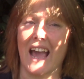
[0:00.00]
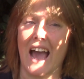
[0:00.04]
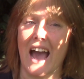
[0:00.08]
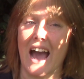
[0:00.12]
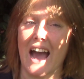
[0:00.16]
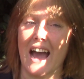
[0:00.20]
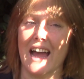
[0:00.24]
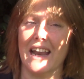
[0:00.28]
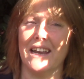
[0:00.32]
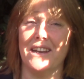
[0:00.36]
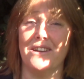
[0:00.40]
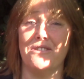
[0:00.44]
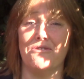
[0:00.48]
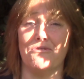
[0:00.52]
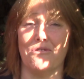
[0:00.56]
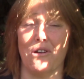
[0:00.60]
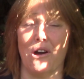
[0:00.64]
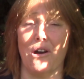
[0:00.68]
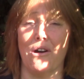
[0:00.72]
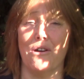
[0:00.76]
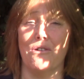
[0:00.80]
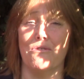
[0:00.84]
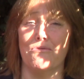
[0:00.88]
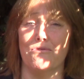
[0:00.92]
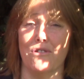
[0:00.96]
can
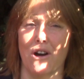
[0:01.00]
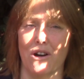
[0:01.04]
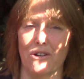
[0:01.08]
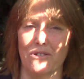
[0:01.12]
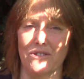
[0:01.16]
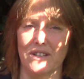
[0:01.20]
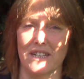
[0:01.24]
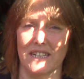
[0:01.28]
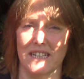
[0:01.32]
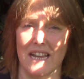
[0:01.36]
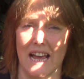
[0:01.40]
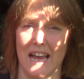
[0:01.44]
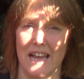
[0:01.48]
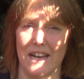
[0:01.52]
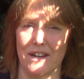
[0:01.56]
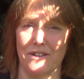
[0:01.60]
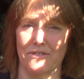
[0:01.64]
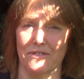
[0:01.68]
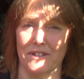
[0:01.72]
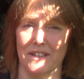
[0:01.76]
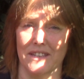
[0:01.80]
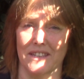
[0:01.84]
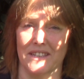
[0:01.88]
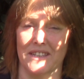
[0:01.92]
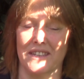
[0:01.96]
grow
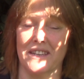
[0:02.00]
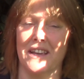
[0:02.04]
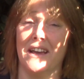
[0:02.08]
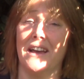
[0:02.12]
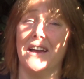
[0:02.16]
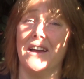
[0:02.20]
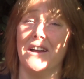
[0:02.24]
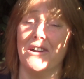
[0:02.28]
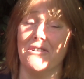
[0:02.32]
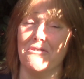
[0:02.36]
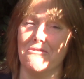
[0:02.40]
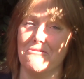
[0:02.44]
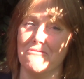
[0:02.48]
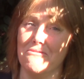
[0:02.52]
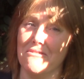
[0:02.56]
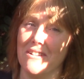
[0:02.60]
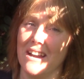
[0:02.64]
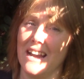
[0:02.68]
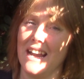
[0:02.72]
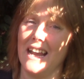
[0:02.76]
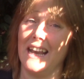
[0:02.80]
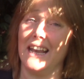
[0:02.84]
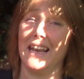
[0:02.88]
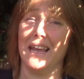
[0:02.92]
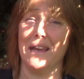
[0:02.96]
rhododendrons
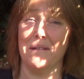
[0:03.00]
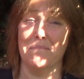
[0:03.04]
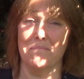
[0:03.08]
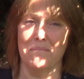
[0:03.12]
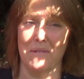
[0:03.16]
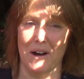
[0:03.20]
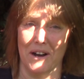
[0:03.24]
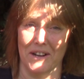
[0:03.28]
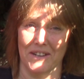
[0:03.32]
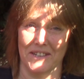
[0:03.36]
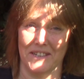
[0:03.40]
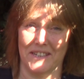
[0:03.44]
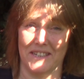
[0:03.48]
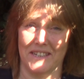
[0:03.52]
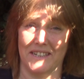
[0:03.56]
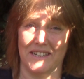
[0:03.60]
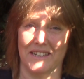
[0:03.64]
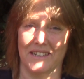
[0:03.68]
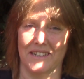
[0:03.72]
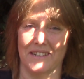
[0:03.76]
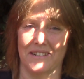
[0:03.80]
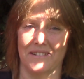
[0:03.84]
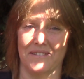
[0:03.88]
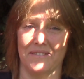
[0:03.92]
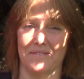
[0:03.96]
really
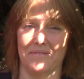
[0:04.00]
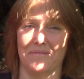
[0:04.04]
must.